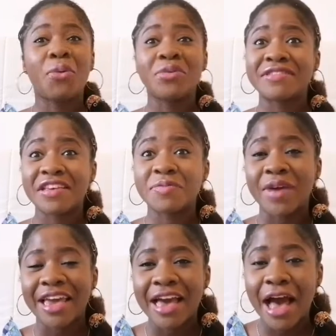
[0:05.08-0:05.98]
I was
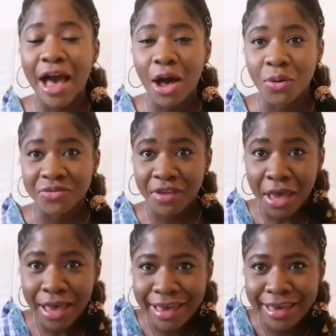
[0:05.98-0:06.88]
chased by cows
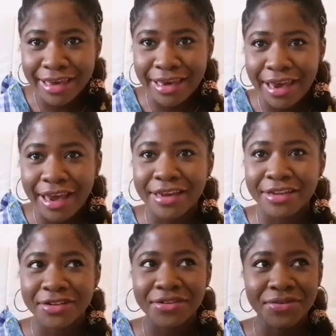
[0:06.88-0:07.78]
here
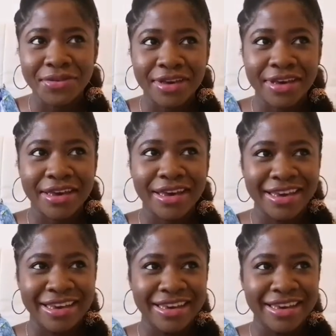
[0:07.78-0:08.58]
in the UK.